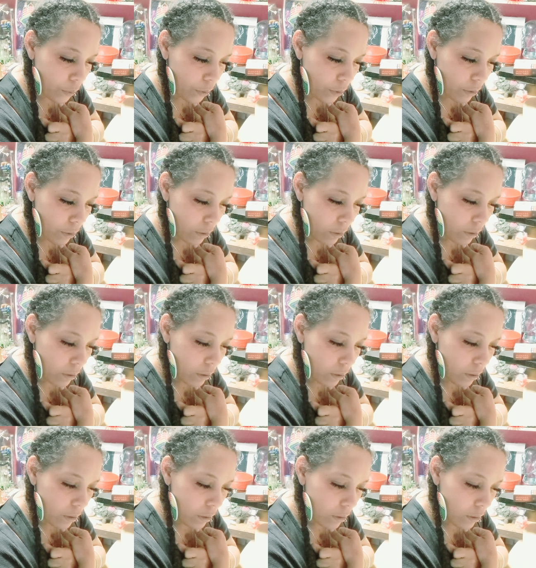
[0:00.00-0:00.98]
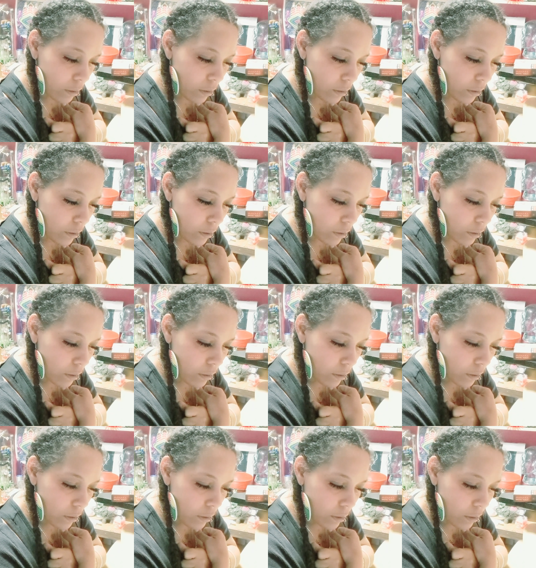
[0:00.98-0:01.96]

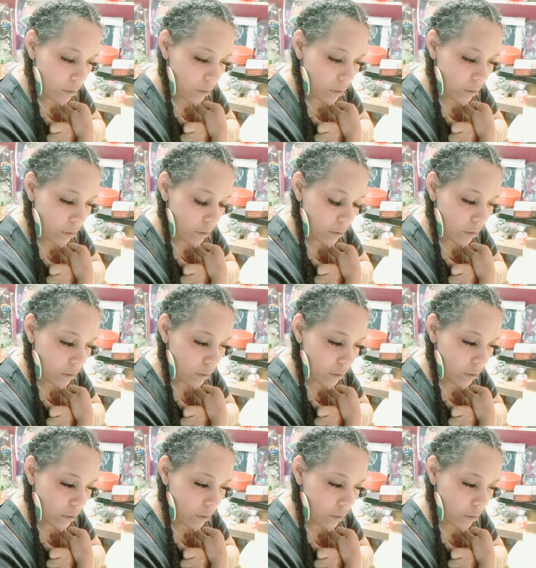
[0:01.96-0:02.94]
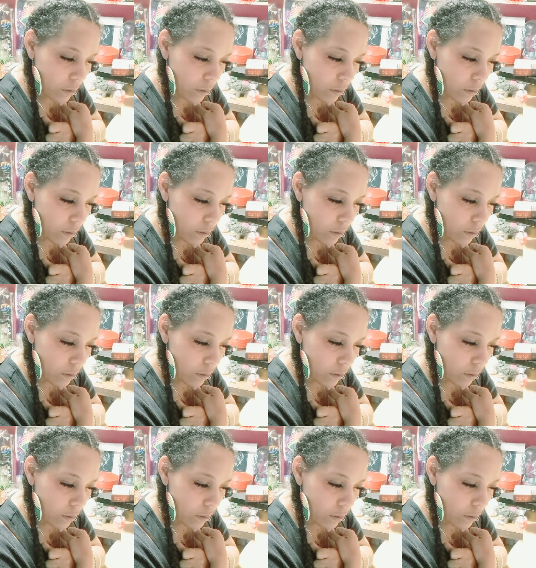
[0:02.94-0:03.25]
(silence)